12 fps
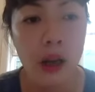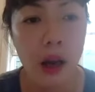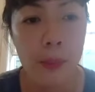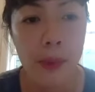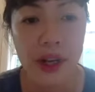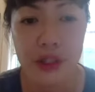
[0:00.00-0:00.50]

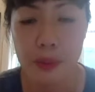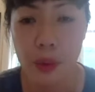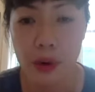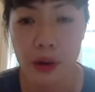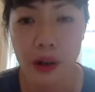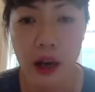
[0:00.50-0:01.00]
a much
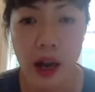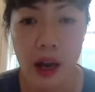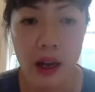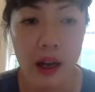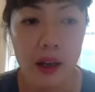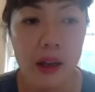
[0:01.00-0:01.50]
more
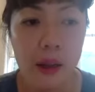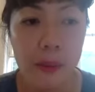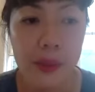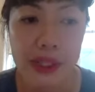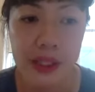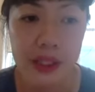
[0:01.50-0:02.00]
uh,
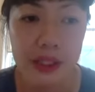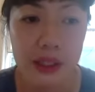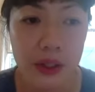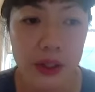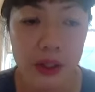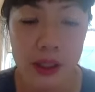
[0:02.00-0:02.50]
business
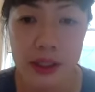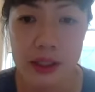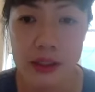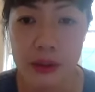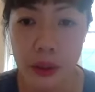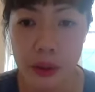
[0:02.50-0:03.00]

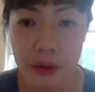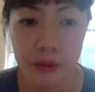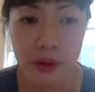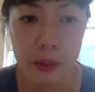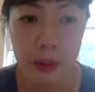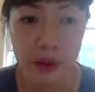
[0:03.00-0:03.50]
unionist sort
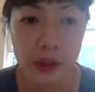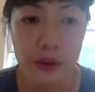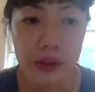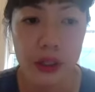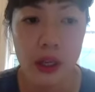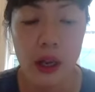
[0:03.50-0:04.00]
of
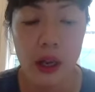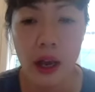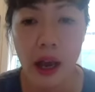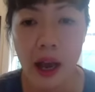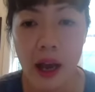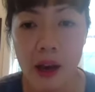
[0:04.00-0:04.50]
approach.
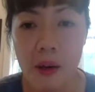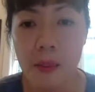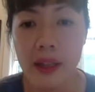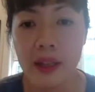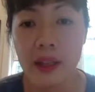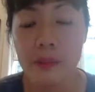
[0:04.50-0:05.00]

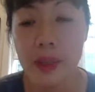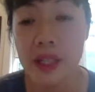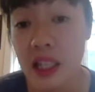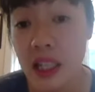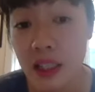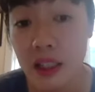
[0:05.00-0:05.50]
Um, and then, but
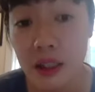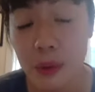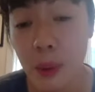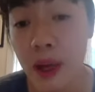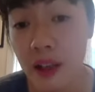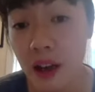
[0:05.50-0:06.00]

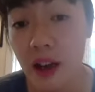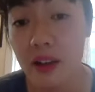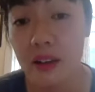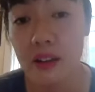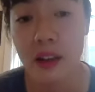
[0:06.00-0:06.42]
TDU went on.